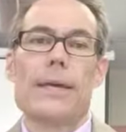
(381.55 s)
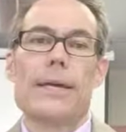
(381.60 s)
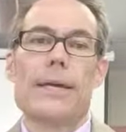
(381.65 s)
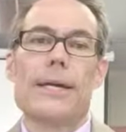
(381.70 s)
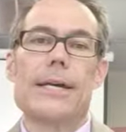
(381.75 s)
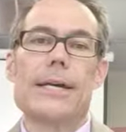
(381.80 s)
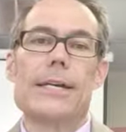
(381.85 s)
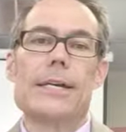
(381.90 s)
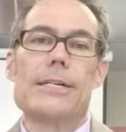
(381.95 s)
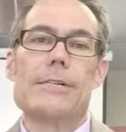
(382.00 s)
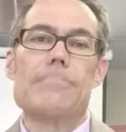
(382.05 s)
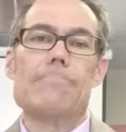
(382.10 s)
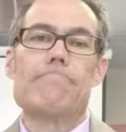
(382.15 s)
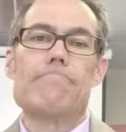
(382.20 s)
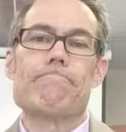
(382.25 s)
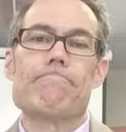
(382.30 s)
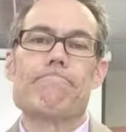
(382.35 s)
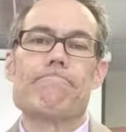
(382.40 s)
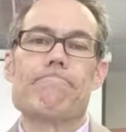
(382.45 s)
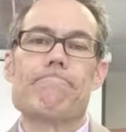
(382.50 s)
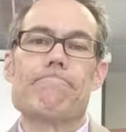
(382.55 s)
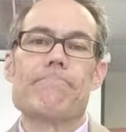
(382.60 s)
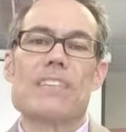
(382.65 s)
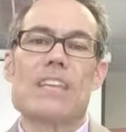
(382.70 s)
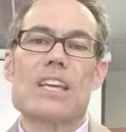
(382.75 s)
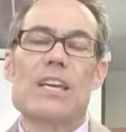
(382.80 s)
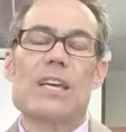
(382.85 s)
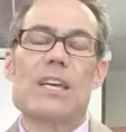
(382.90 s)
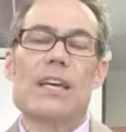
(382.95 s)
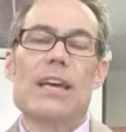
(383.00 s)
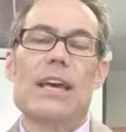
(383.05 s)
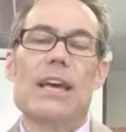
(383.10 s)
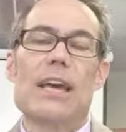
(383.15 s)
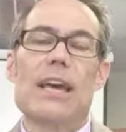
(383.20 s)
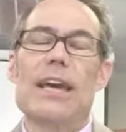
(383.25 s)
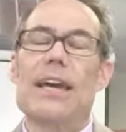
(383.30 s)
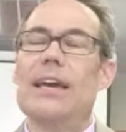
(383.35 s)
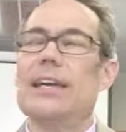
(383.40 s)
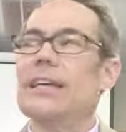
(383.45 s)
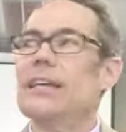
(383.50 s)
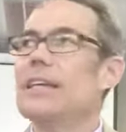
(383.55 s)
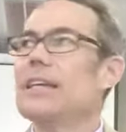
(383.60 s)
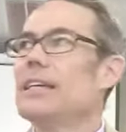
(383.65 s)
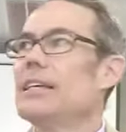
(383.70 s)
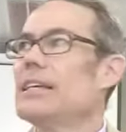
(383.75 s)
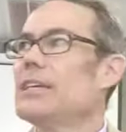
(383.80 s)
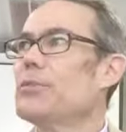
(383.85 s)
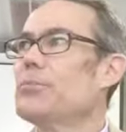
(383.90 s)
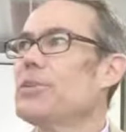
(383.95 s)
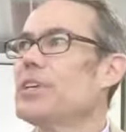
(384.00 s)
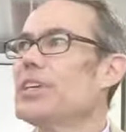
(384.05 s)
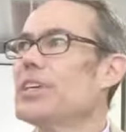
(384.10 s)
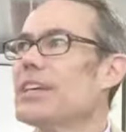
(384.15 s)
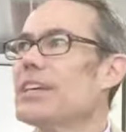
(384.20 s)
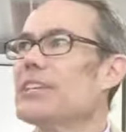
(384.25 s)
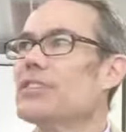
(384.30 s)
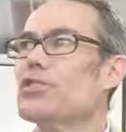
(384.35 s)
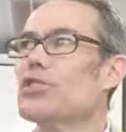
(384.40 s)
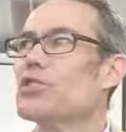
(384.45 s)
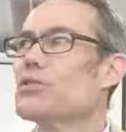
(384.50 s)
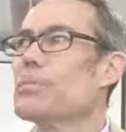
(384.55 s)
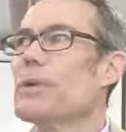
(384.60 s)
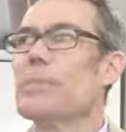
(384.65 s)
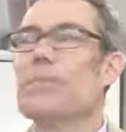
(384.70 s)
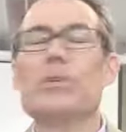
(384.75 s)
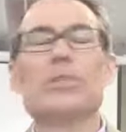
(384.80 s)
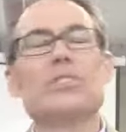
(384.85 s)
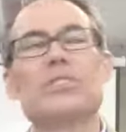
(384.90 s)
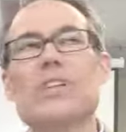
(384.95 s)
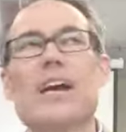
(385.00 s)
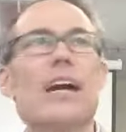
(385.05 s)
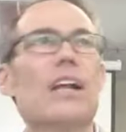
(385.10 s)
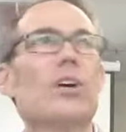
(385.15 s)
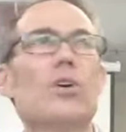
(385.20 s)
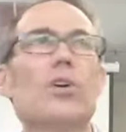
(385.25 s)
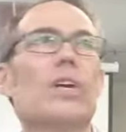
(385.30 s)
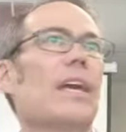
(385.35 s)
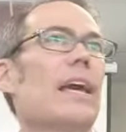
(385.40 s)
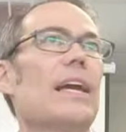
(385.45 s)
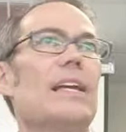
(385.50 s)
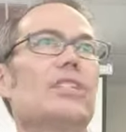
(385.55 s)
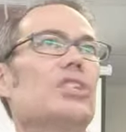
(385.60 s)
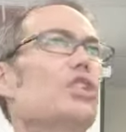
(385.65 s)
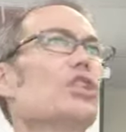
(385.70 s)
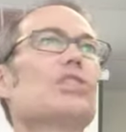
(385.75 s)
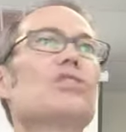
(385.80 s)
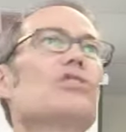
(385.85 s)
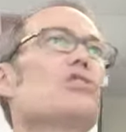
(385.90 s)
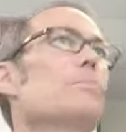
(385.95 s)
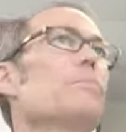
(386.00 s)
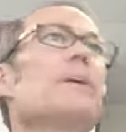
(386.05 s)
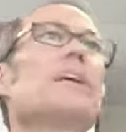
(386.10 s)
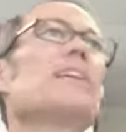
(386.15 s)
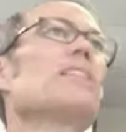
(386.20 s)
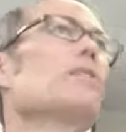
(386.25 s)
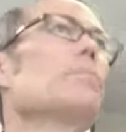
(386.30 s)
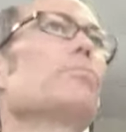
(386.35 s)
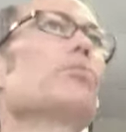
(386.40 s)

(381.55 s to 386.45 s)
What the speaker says: And he communicates to his people, it's not okay just to be in the